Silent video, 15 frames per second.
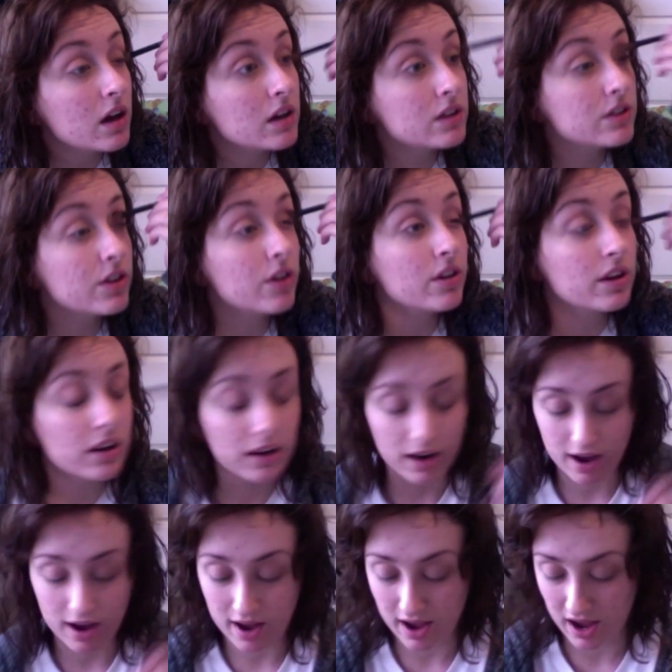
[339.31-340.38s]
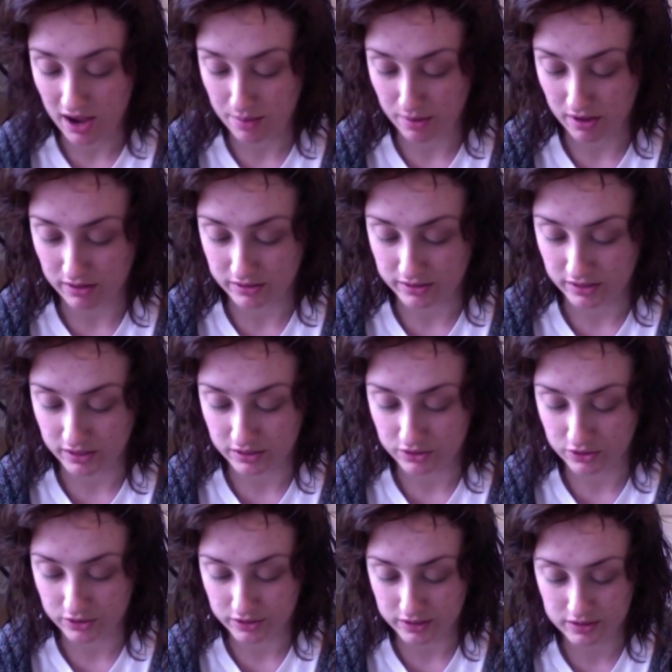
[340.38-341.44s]
so that your eyeballs can
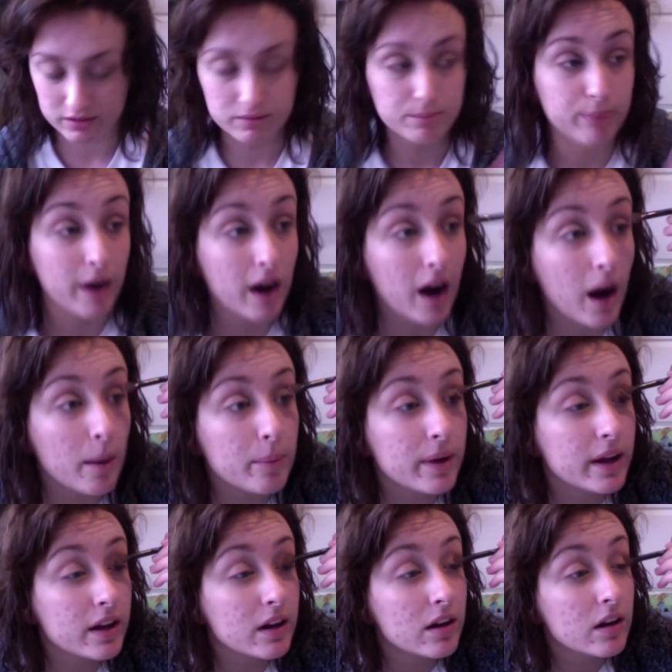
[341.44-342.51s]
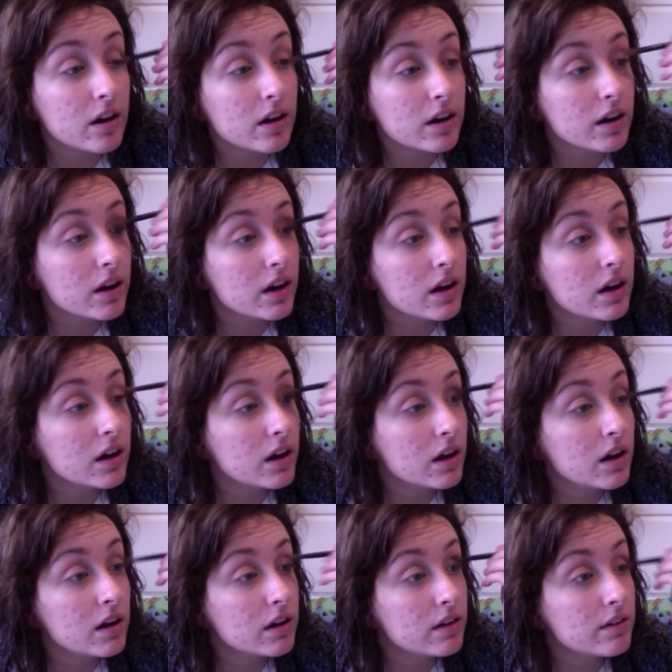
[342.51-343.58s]
just pop and look
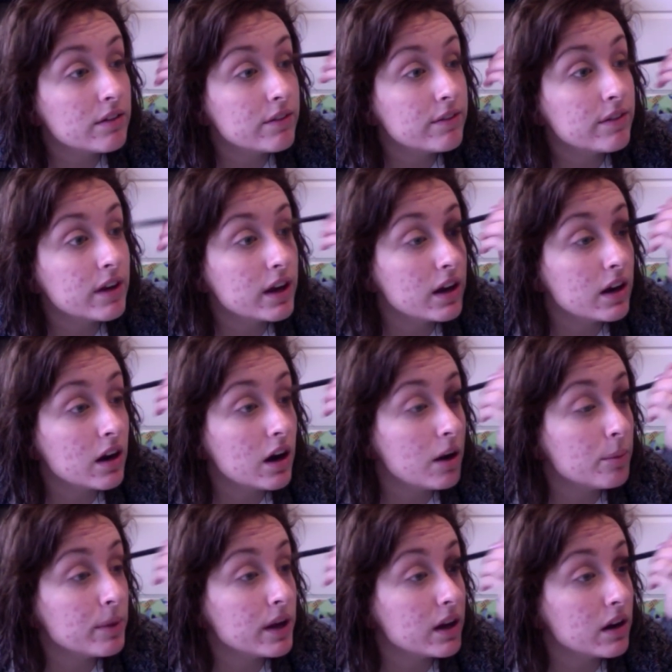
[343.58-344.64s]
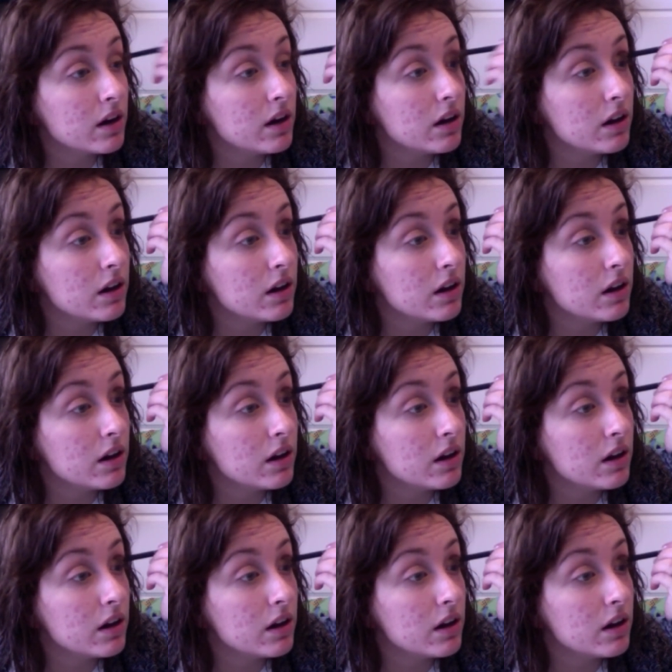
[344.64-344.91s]
phenomenal.